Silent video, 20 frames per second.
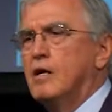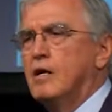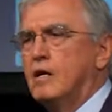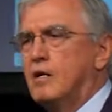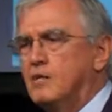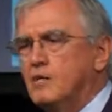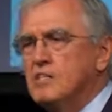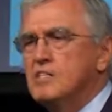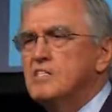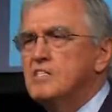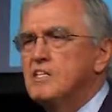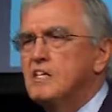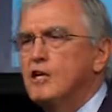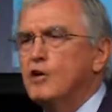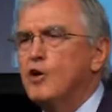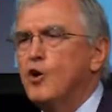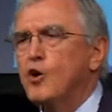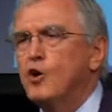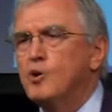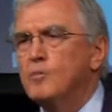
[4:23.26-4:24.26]
It is the
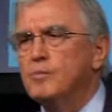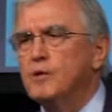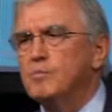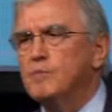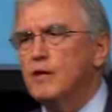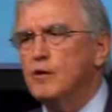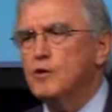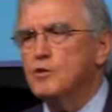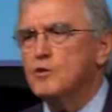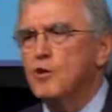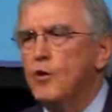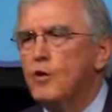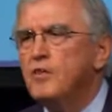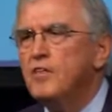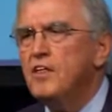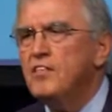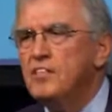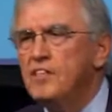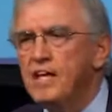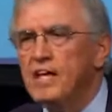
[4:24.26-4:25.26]
economy, because all
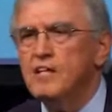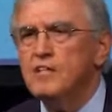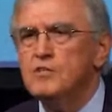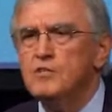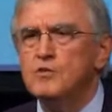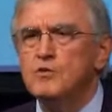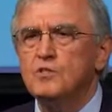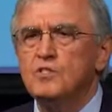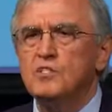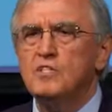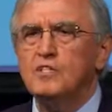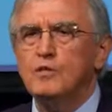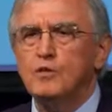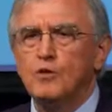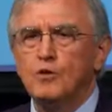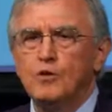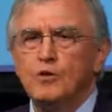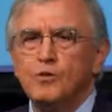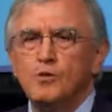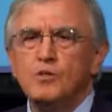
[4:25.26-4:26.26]
the things you see,
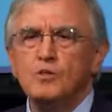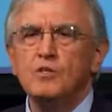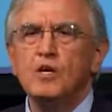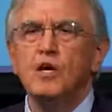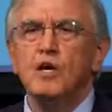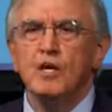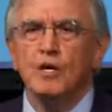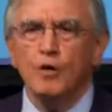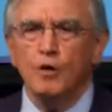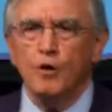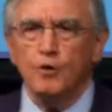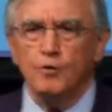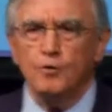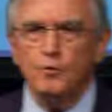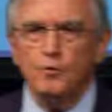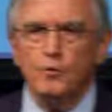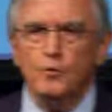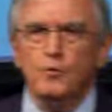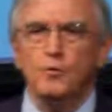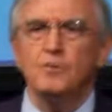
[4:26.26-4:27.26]
you use, go
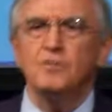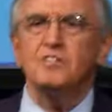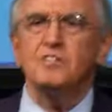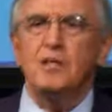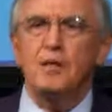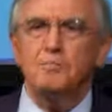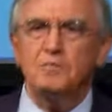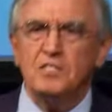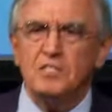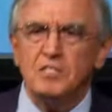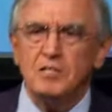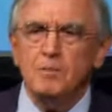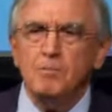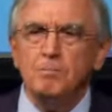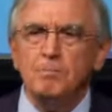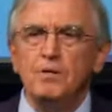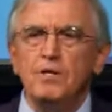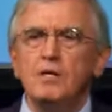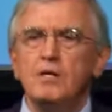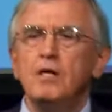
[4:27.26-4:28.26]
through some
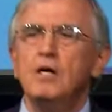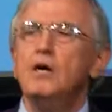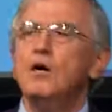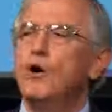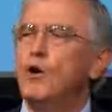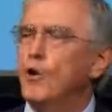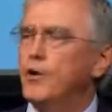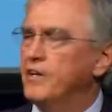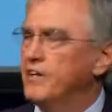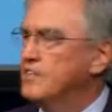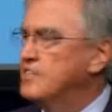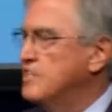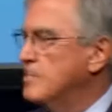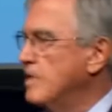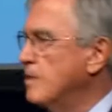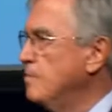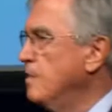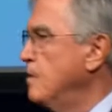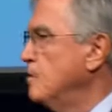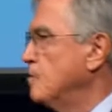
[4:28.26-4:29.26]
simple or
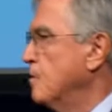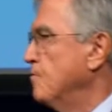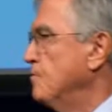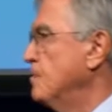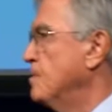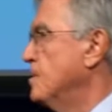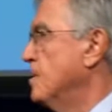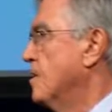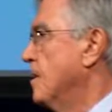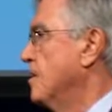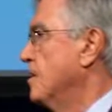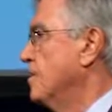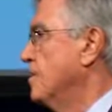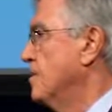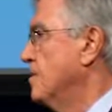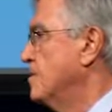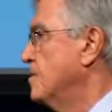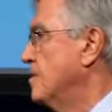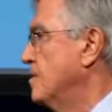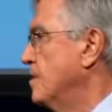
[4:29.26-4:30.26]
extremely sophisticated
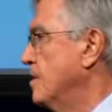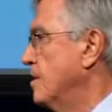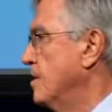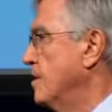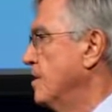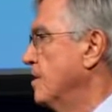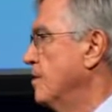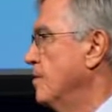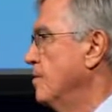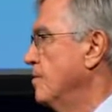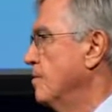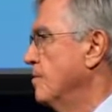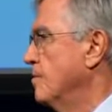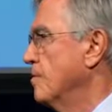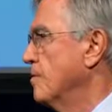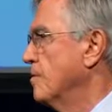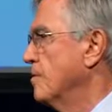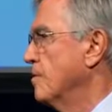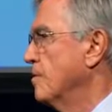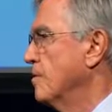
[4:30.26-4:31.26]
engineering.
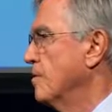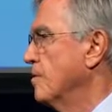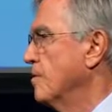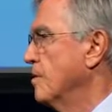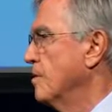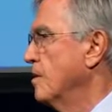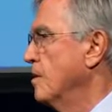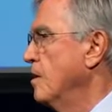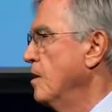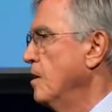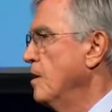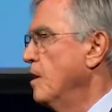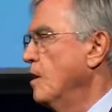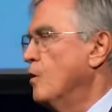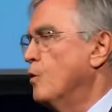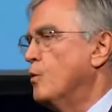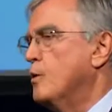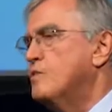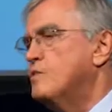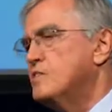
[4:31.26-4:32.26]

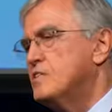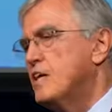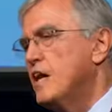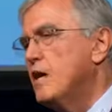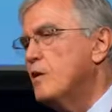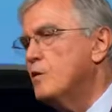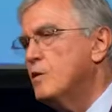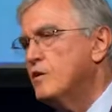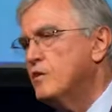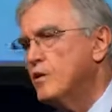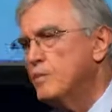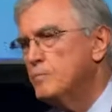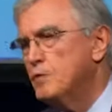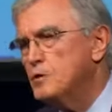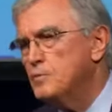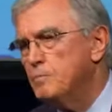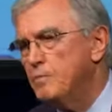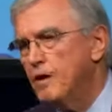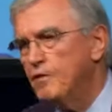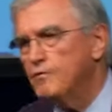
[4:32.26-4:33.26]
We say we are the
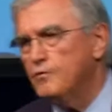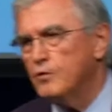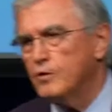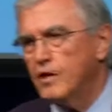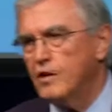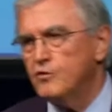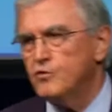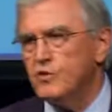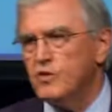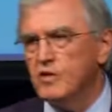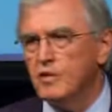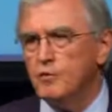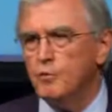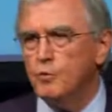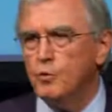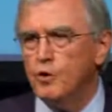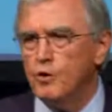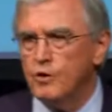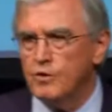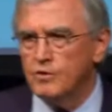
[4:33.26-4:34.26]
most powerful country in the
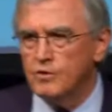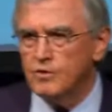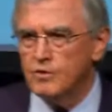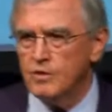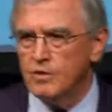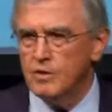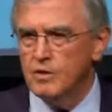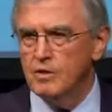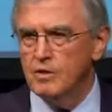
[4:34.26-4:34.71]
world.